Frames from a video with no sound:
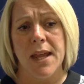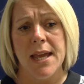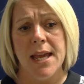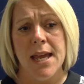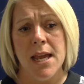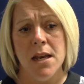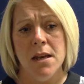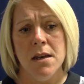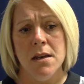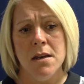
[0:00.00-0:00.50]

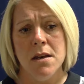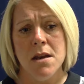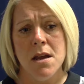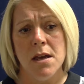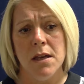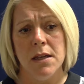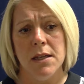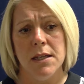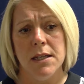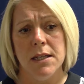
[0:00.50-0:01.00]

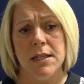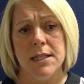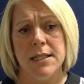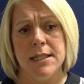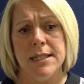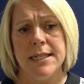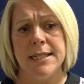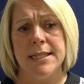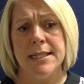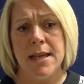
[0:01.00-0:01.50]
In
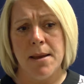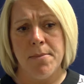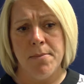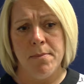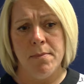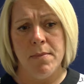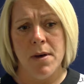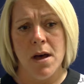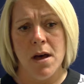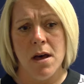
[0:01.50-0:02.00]

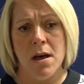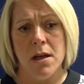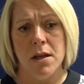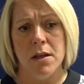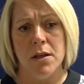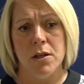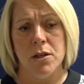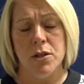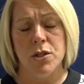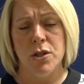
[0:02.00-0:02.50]
December
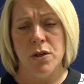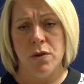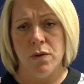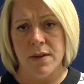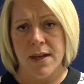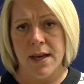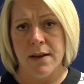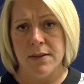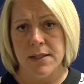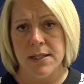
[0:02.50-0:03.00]

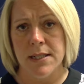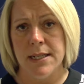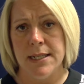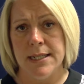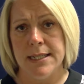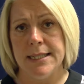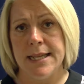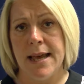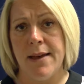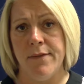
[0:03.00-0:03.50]

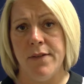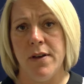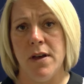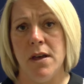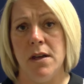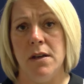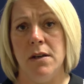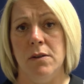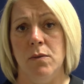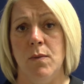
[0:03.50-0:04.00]

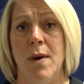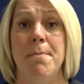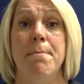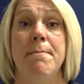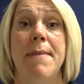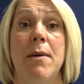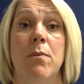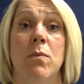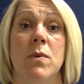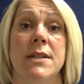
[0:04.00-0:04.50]
2007, when
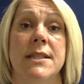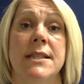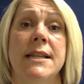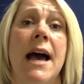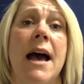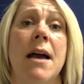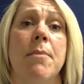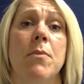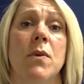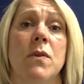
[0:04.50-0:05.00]
Ben was
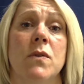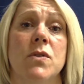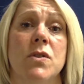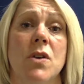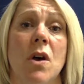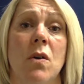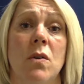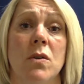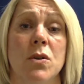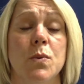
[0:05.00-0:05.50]
9 months
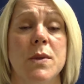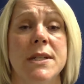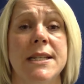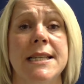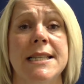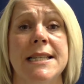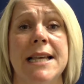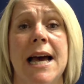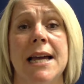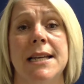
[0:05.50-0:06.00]
old, we
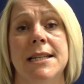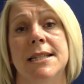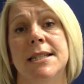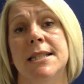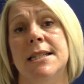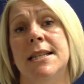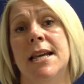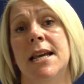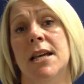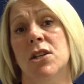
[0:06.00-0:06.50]
decided
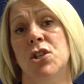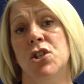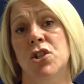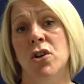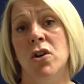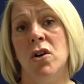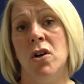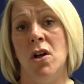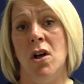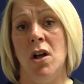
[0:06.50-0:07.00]
to take a
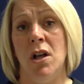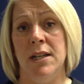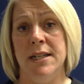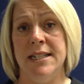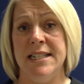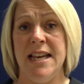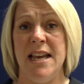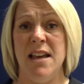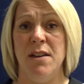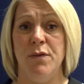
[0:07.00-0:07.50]
short
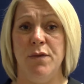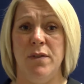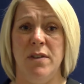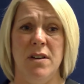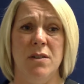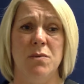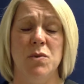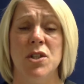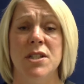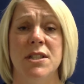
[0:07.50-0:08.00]
holiday
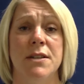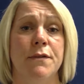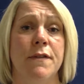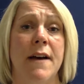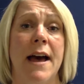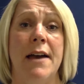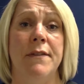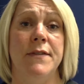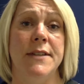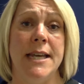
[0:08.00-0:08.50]
for just a
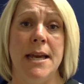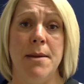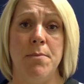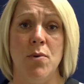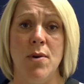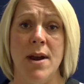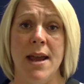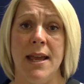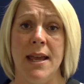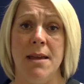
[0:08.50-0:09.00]
5-day
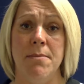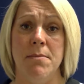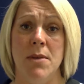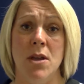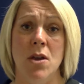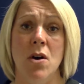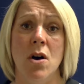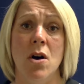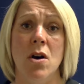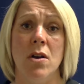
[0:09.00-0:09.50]
break in
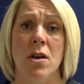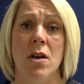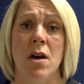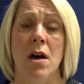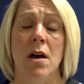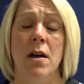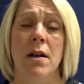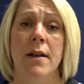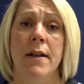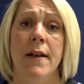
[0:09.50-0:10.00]
Mallorca.